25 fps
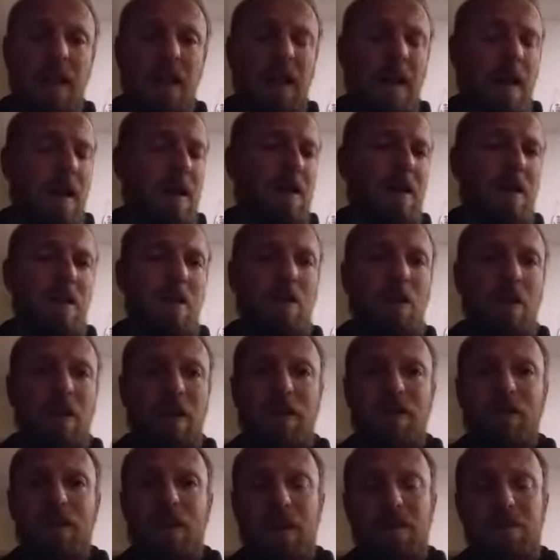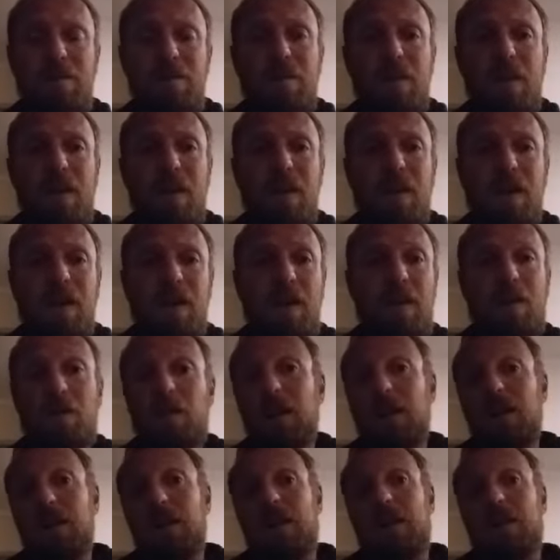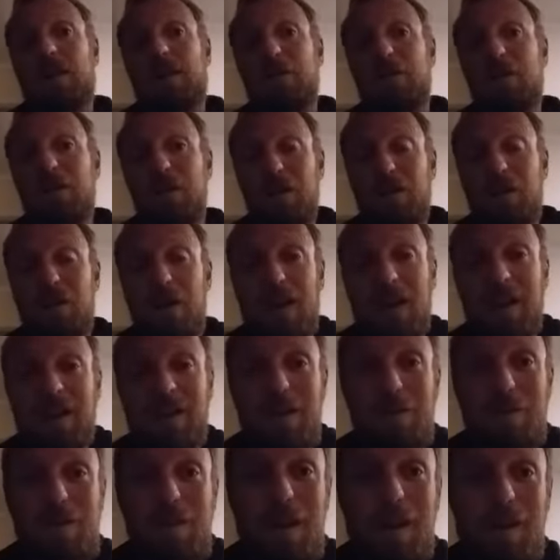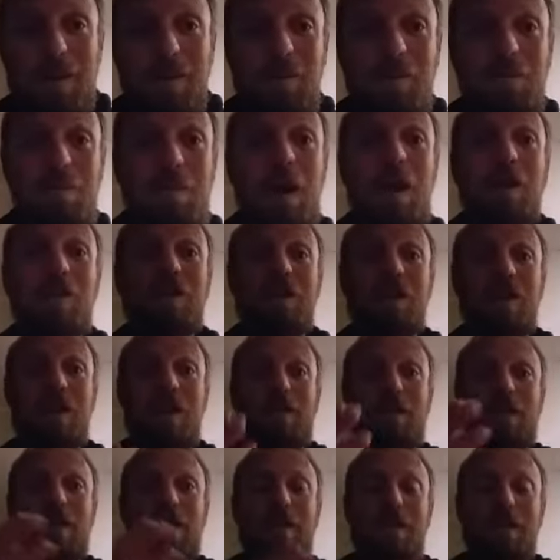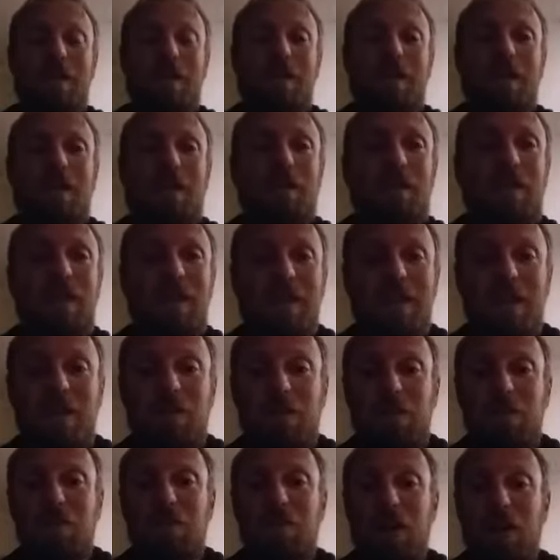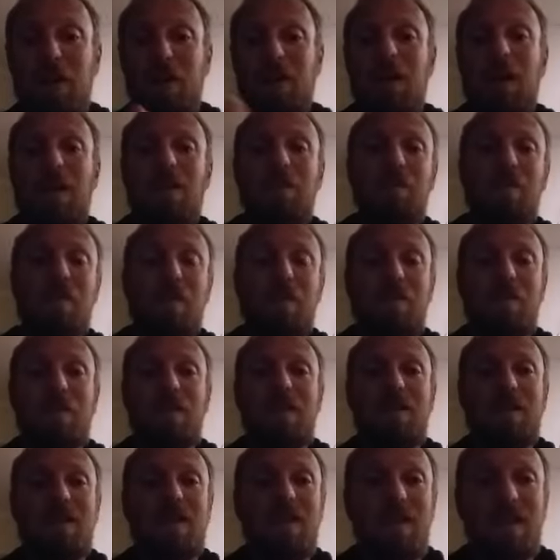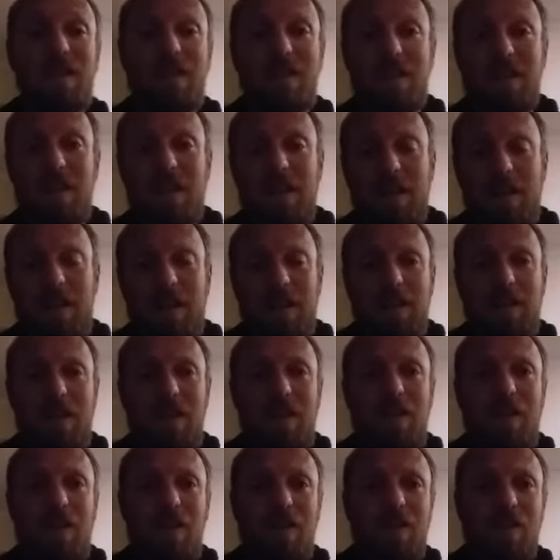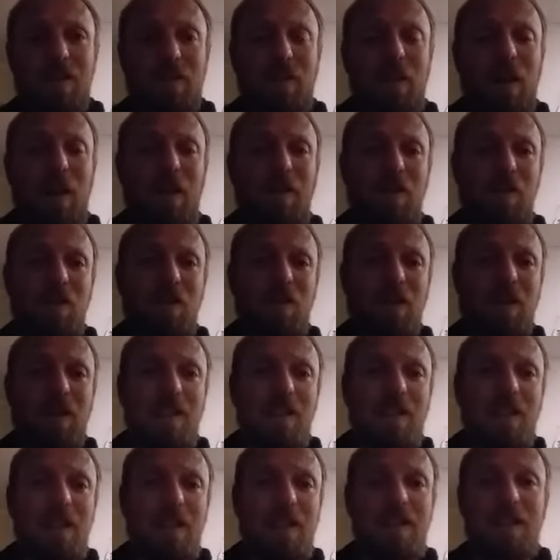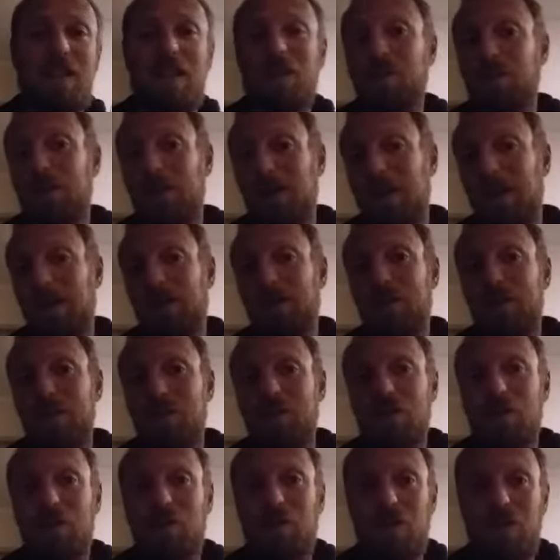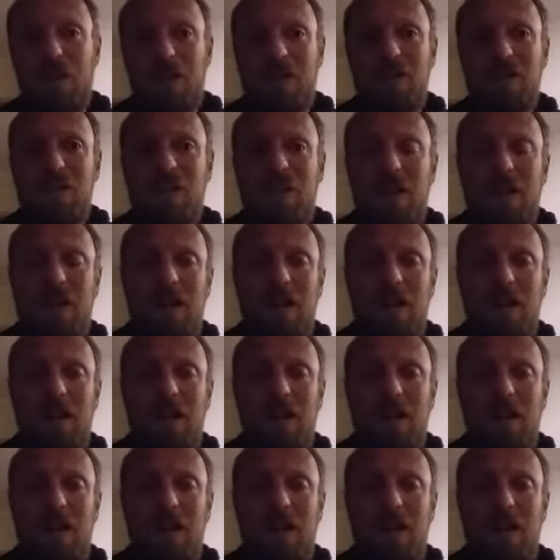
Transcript: and a lot of them, well, I would reckon about most of the things that we broke open on this list the last 5 or 6 years that we left in storage